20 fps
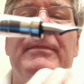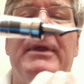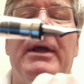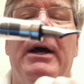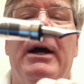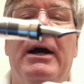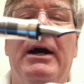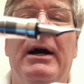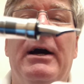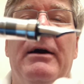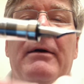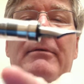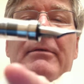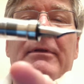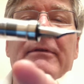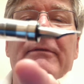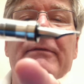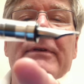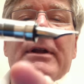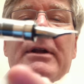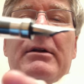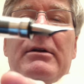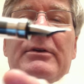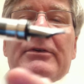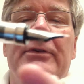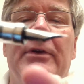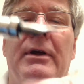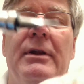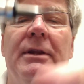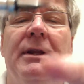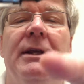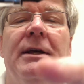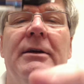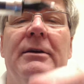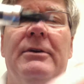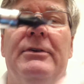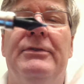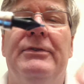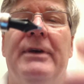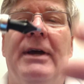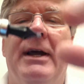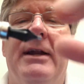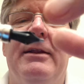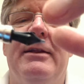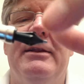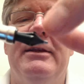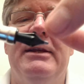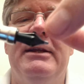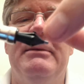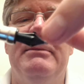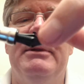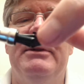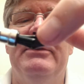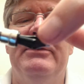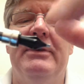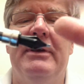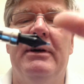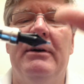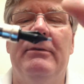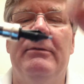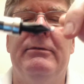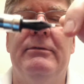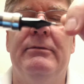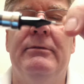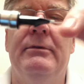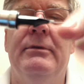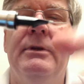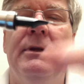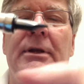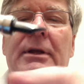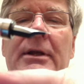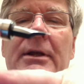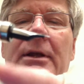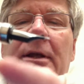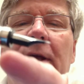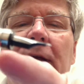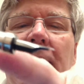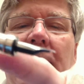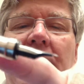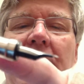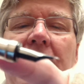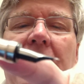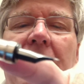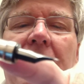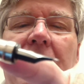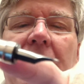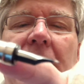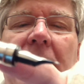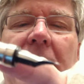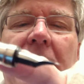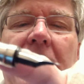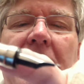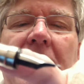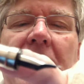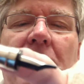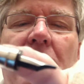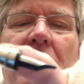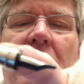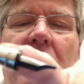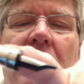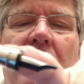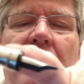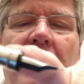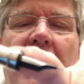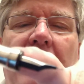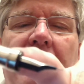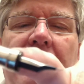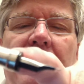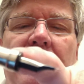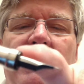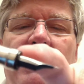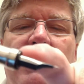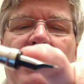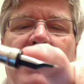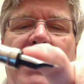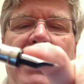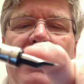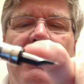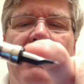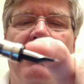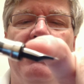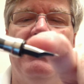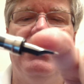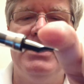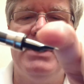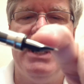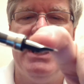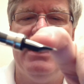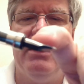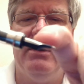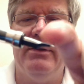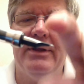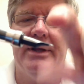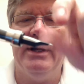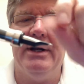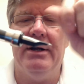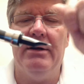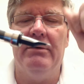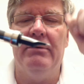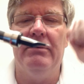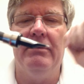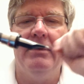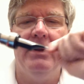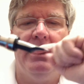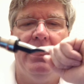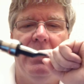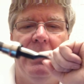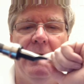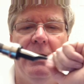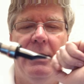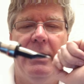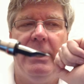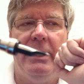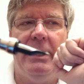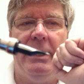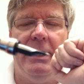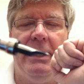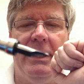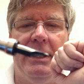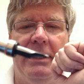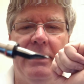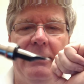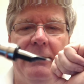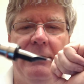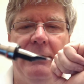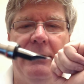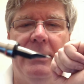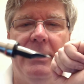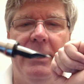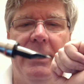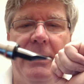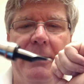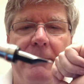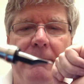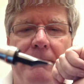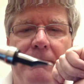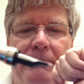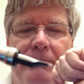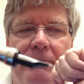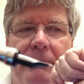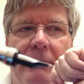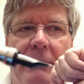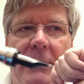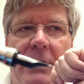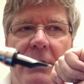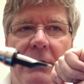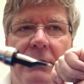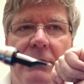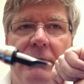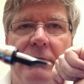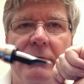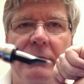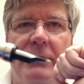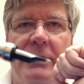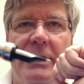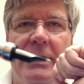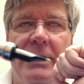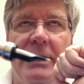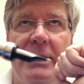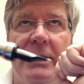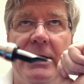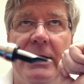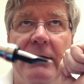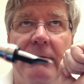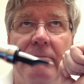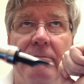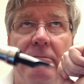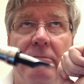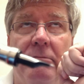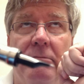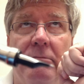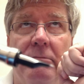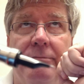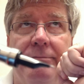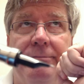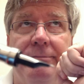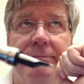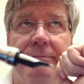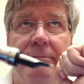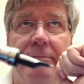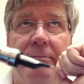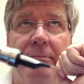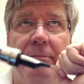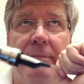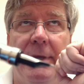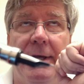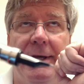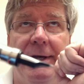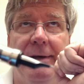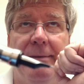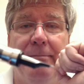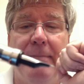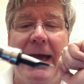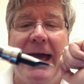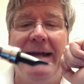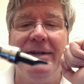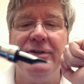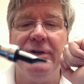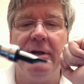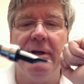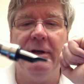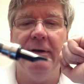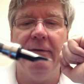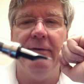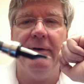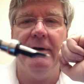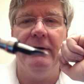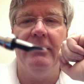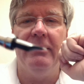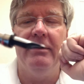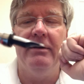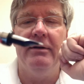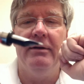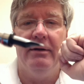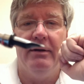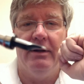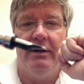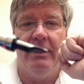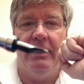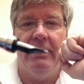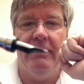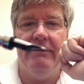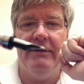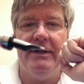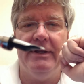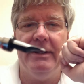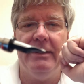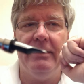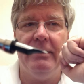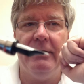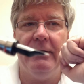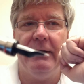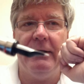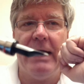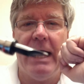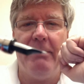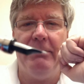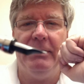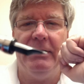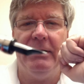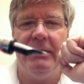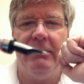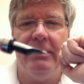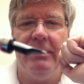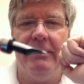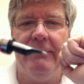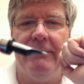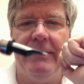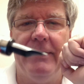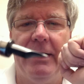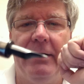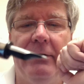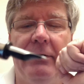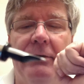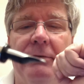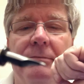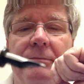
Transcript: The feeder is on the underside of the nib itself, and ink will travel through a channel there, and through the magic of the capillary effect.